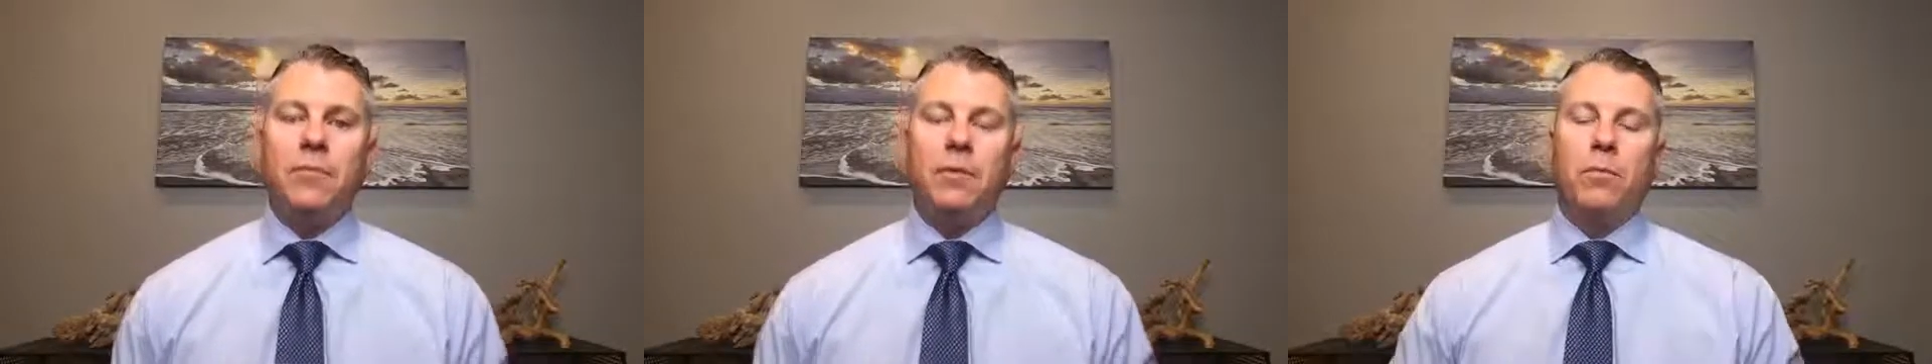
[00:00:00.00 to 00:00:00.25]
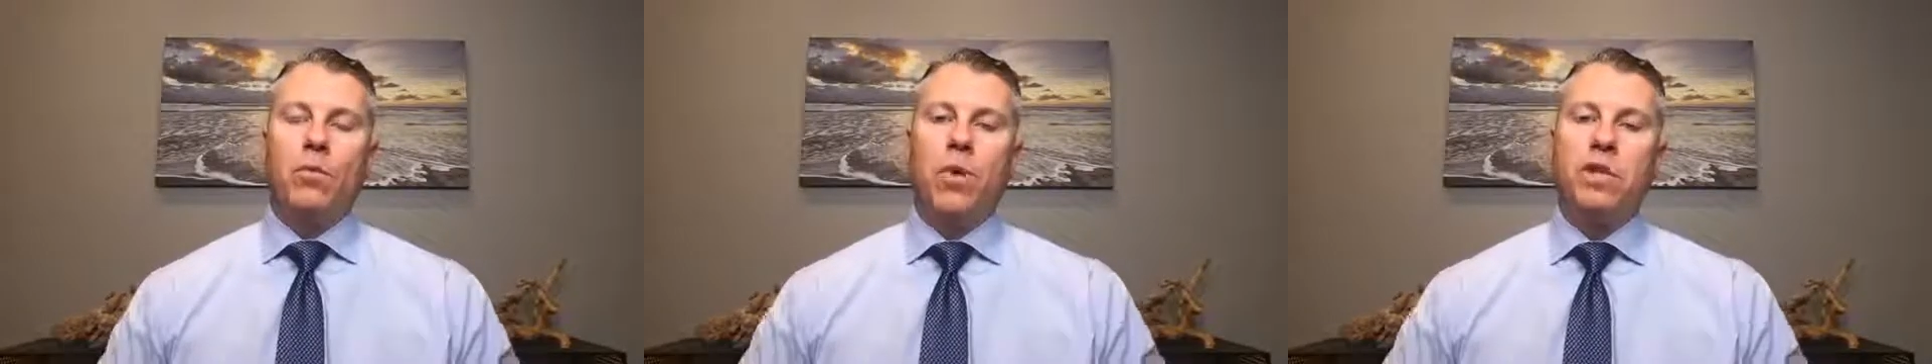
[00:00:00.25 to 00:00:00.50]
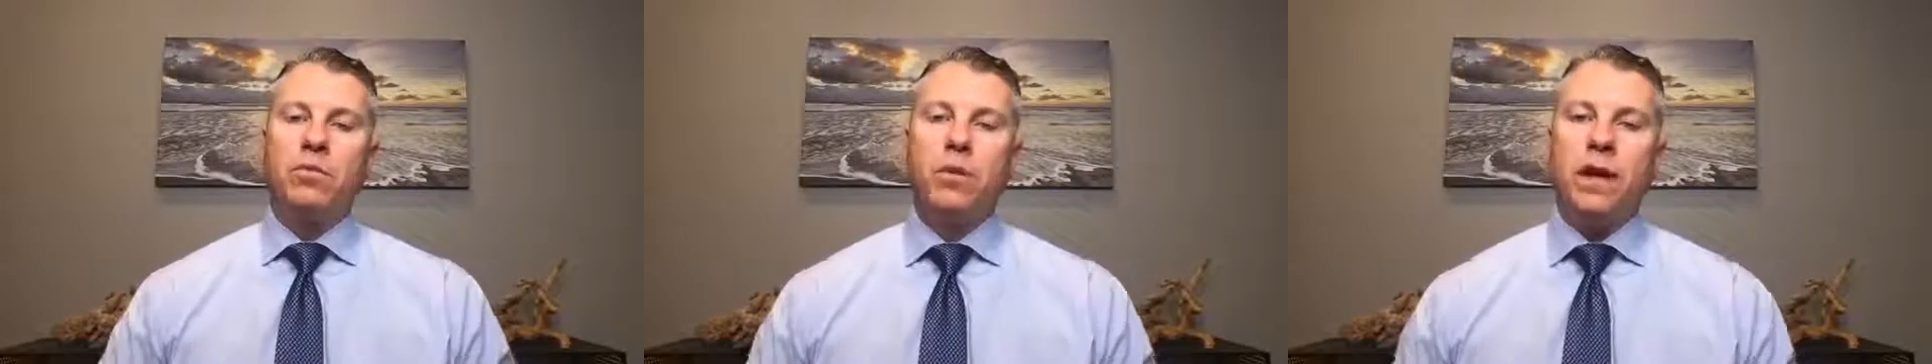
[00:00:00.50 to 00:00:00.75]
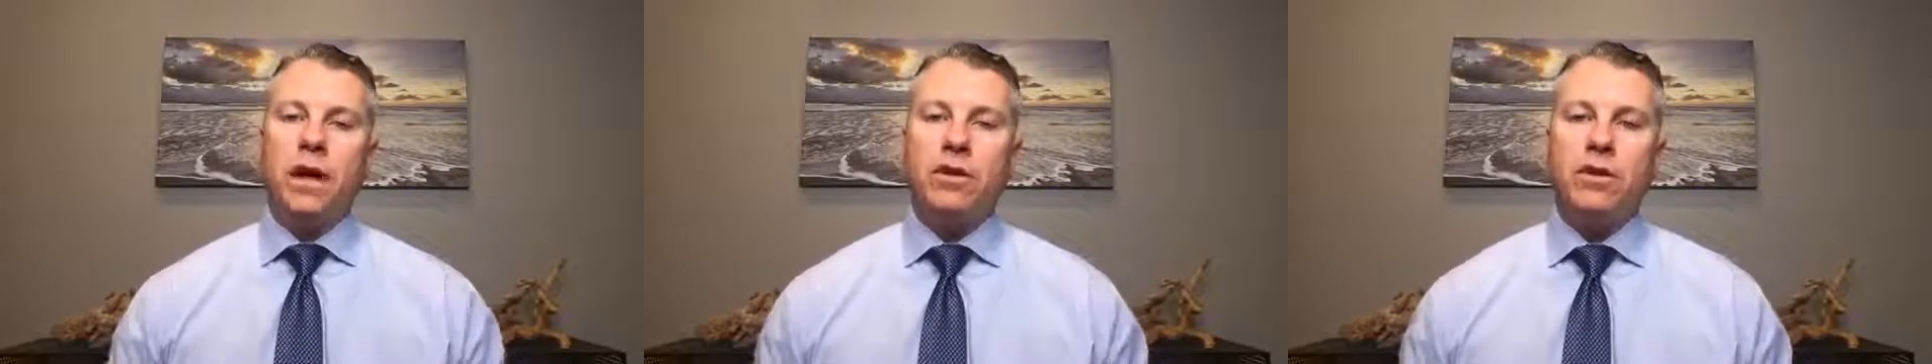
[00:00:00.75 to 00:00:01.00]
Once
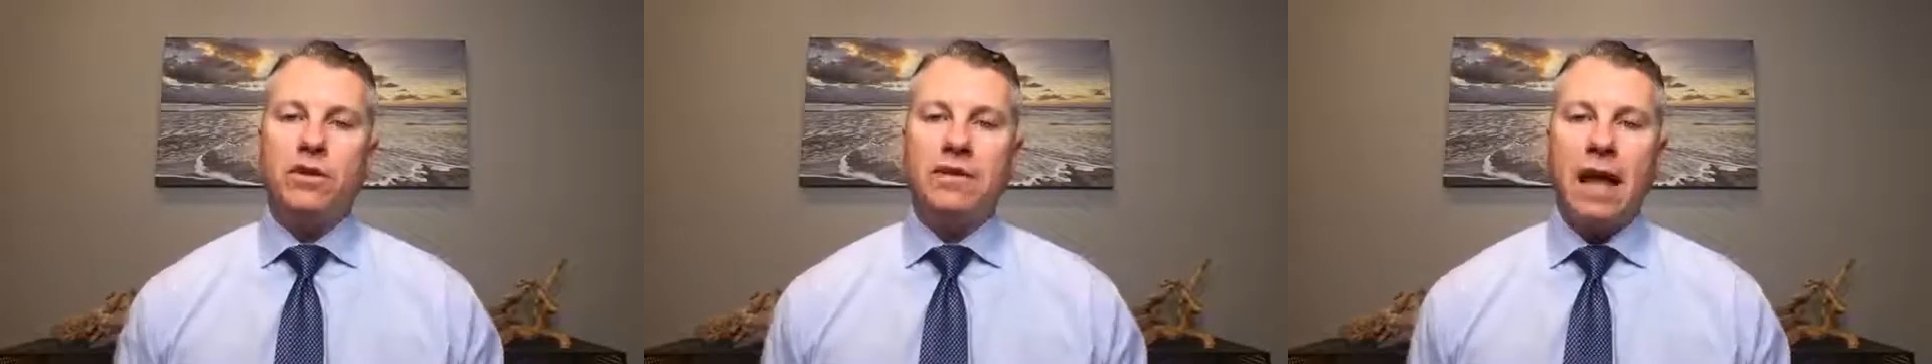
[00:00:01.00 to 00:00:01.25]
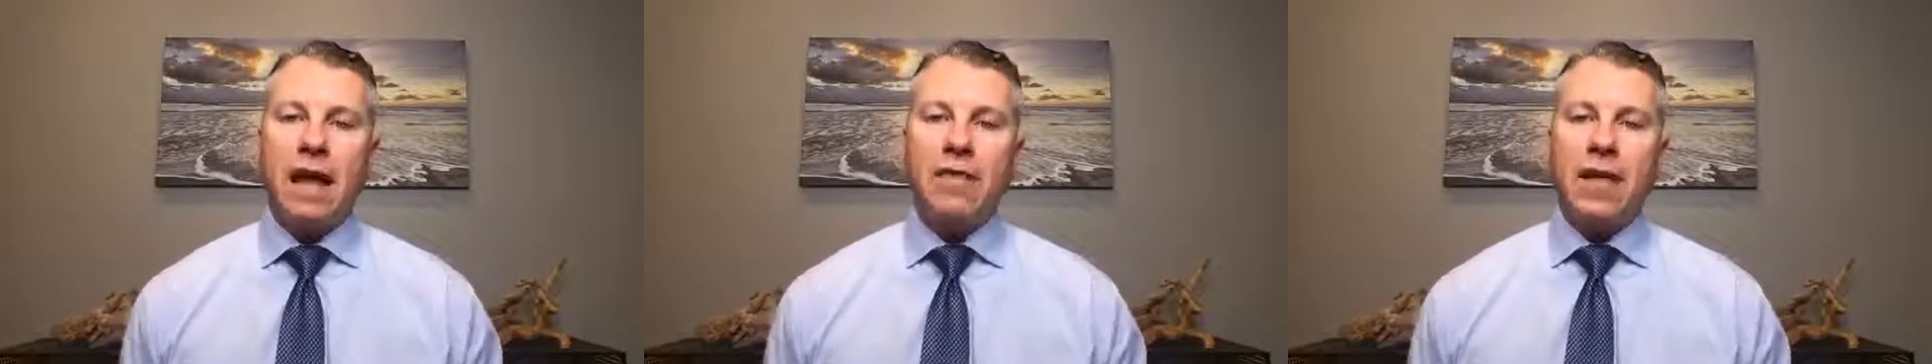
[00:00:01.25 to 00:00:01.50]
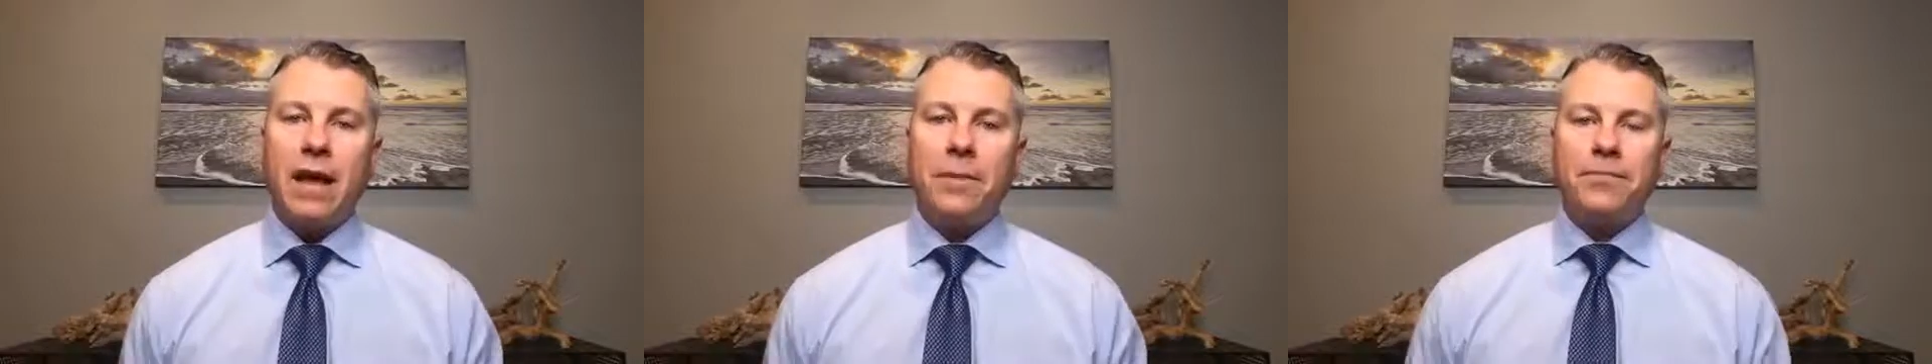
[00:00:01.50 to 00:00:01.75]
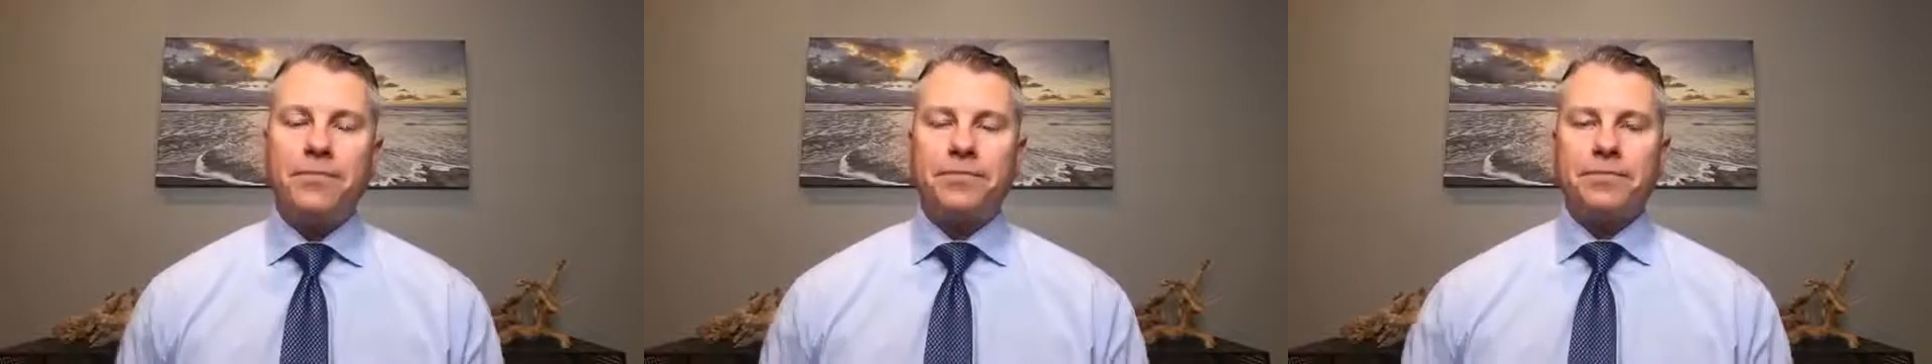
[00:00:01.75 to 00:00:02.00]
we understand
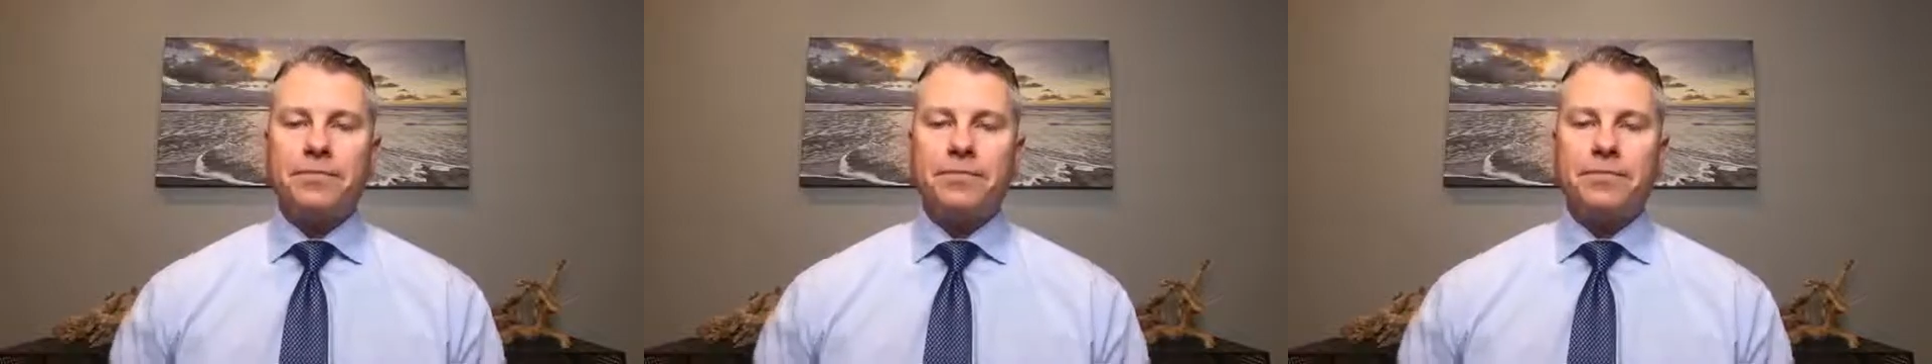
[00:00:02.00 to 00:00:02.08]
that,